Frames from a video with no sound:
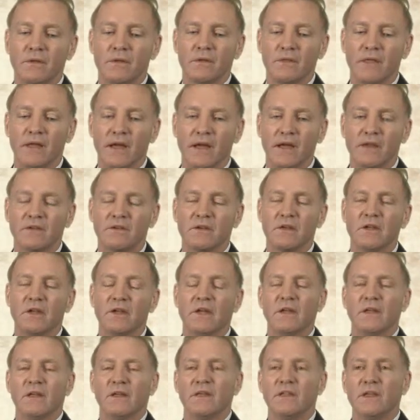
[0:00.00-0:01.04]
that
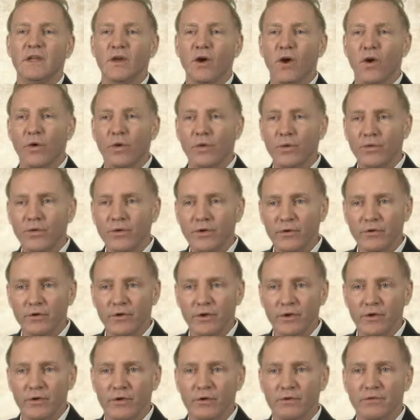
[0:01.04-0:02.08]
the ulnar
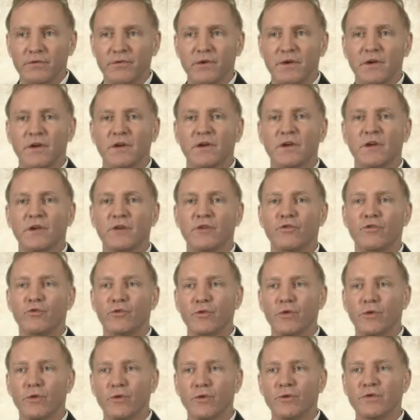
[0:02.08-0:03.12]
nerve
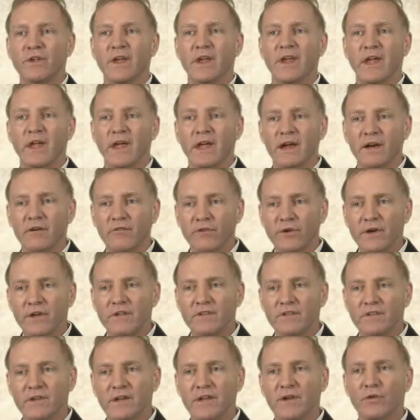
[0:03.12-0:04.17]
controls every
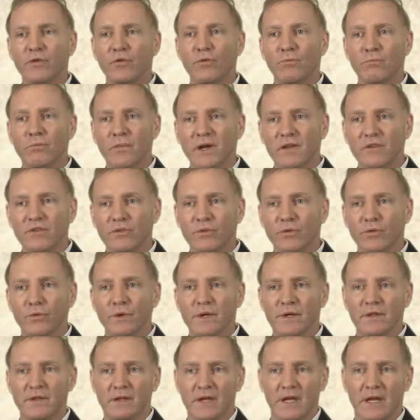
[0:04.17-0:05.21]
single muscle
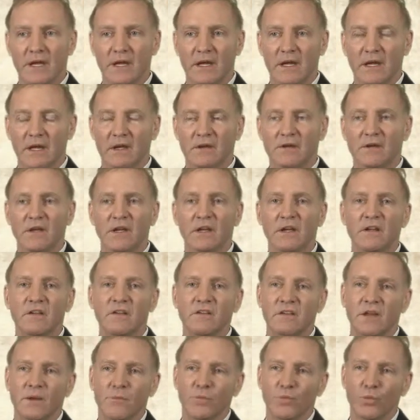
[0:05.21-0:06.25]
in the hand
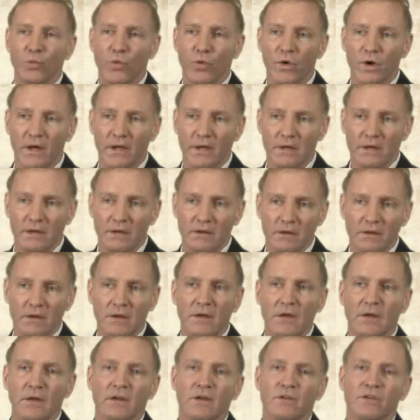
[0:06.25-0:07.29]
except one.
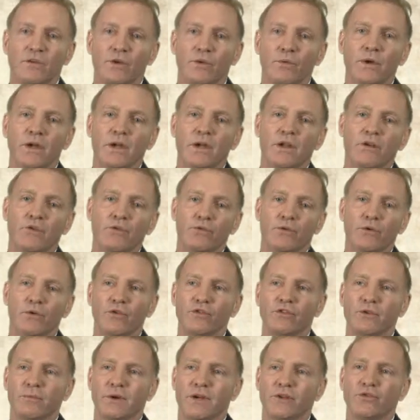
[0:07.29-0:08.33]
So it
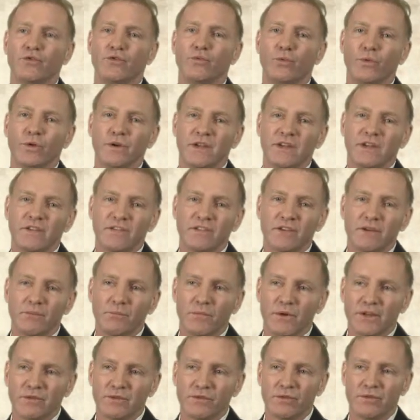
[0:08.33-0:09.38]
controls about
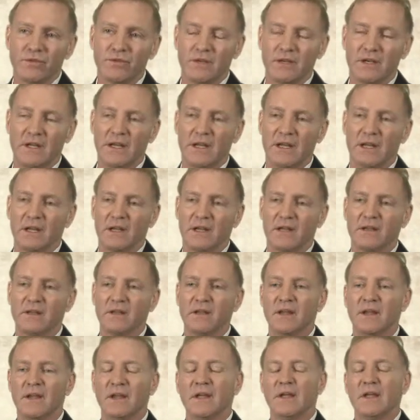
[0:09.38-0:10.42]
20-some muscles in the
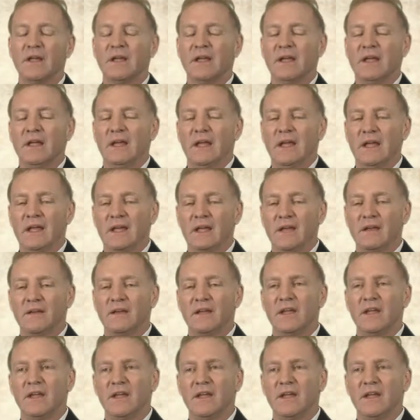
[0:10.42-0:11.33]
hand, and